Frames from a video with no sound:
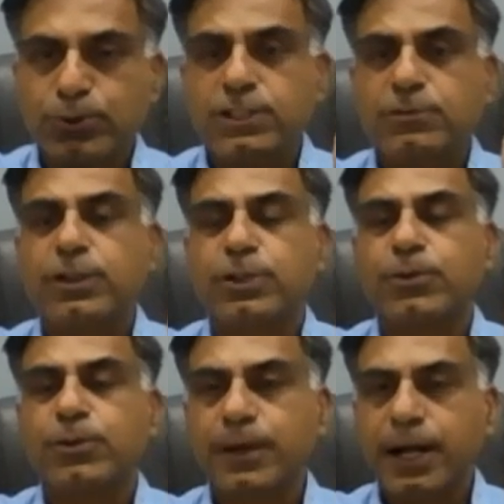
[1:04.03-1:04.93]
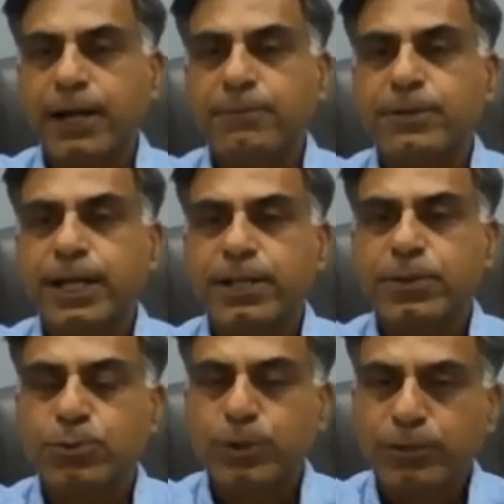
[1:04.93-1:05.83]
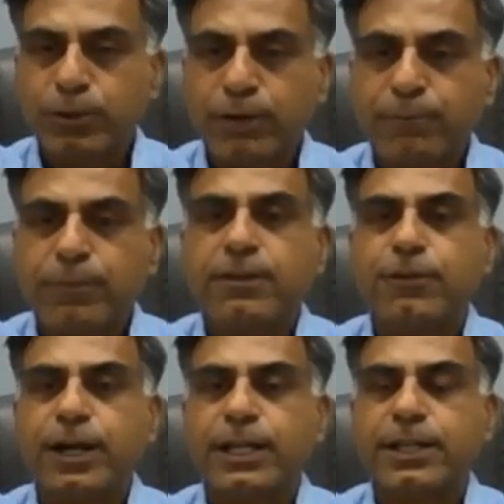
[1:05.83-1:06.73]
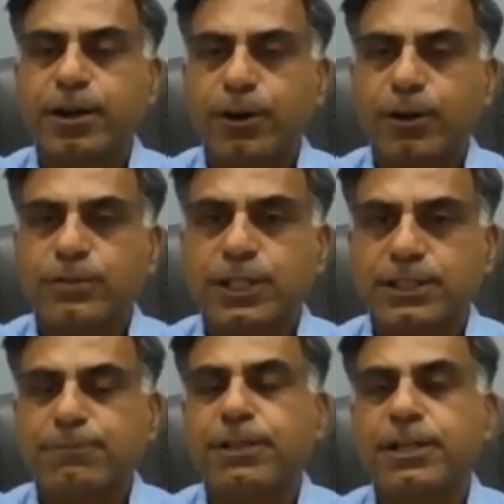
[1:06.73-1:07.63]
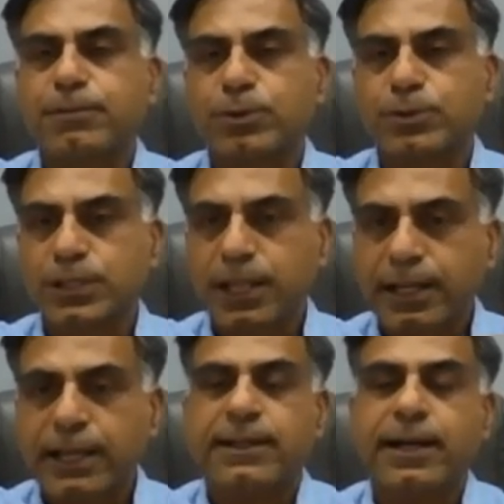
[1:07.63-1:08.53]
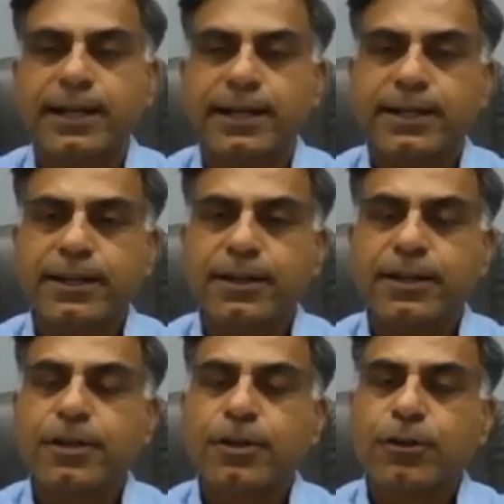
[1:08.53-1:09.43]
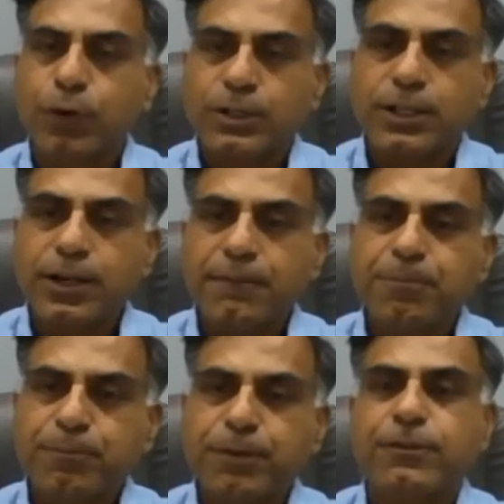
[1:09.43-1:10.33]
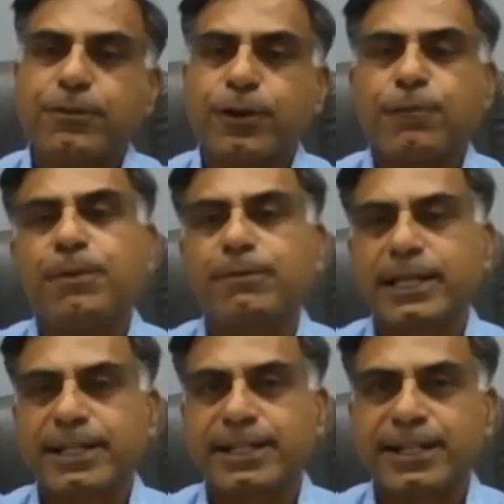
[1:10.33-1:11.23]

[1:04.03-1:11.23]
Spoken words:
this video, I am trying to give you a brief idea of such appellate procedure and hierarchy for the benefit of public at